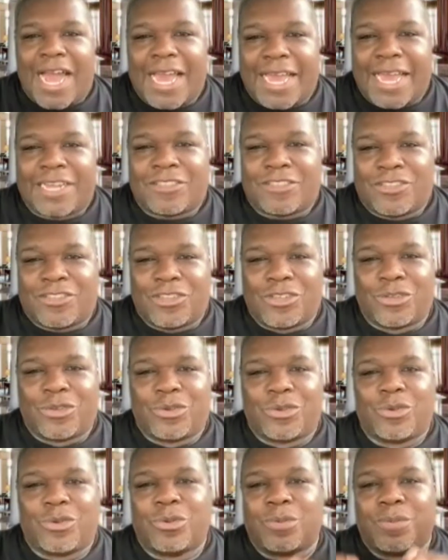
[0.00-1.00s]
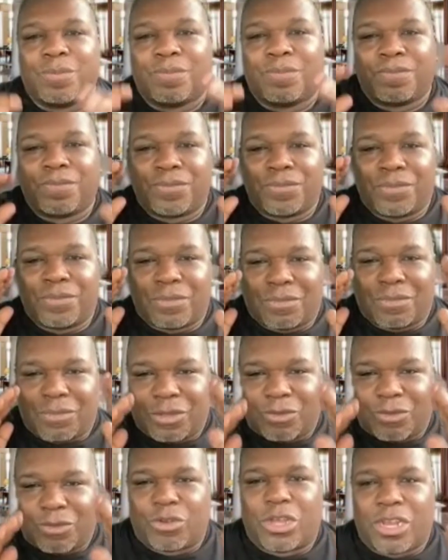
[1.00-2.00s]
had to
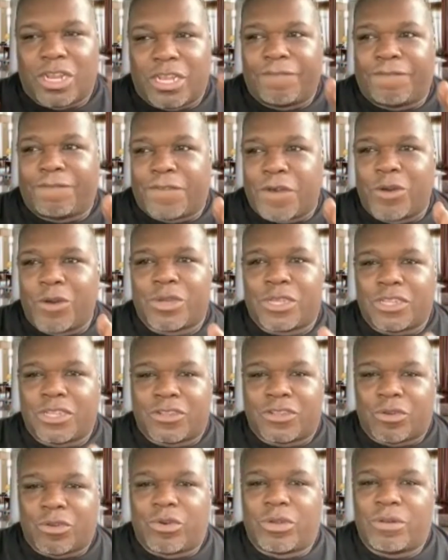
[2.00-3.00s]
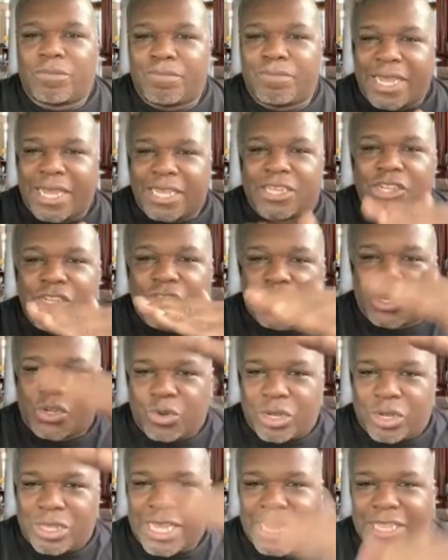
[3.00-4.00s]
really focus on making
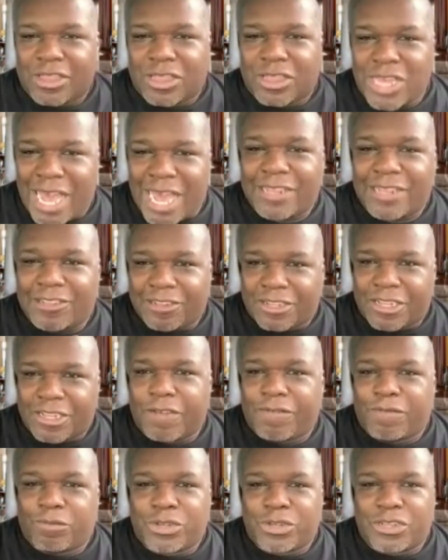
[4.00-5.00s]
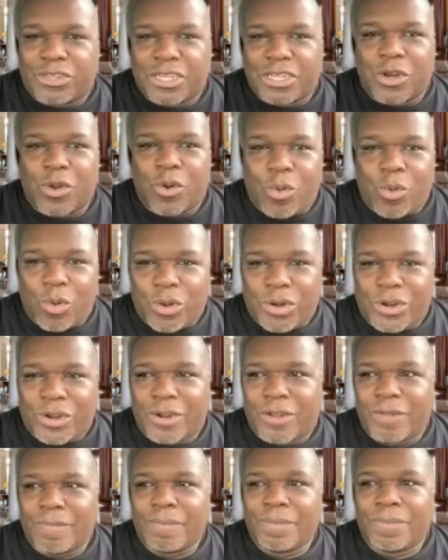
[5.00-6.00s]
sure that that stuff was in
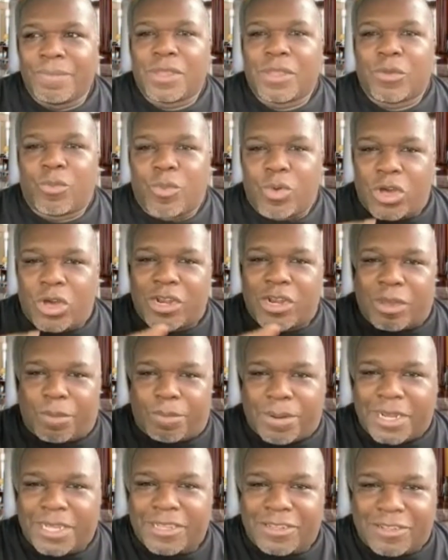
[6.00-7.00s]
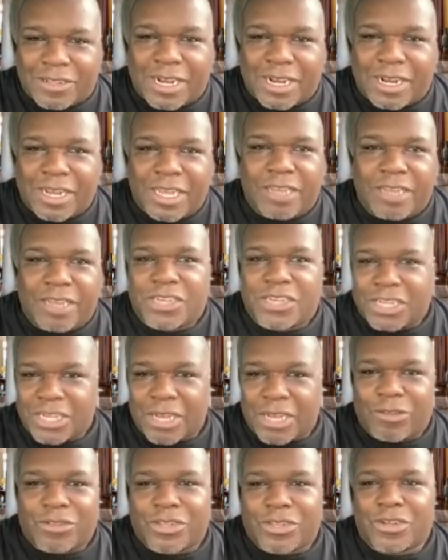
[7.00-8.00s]
order. One, a place to live,
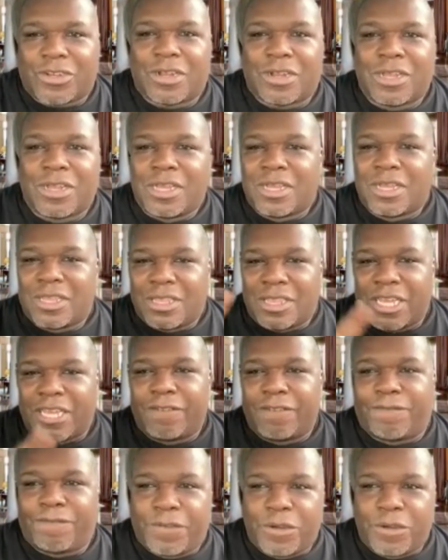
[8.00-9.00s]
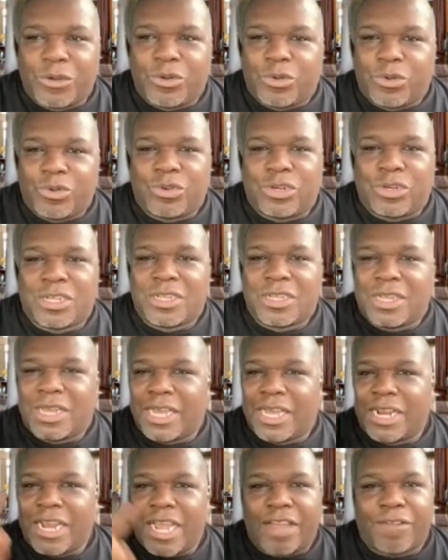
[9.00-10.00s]
shelter, then food
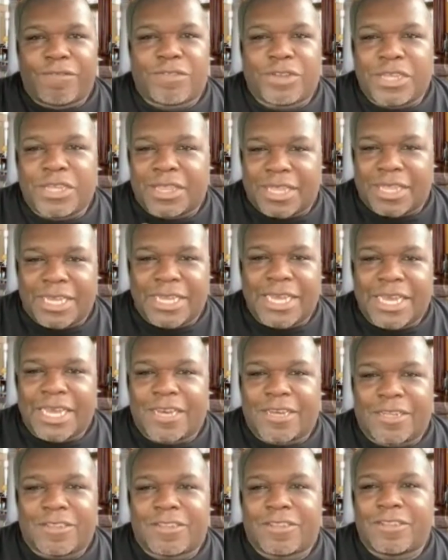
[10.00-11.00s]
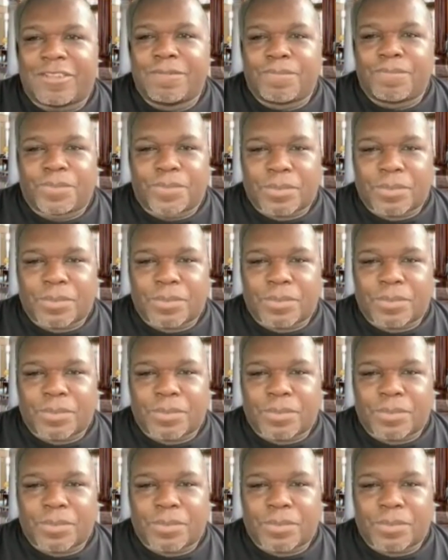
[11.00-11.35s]
and everything else.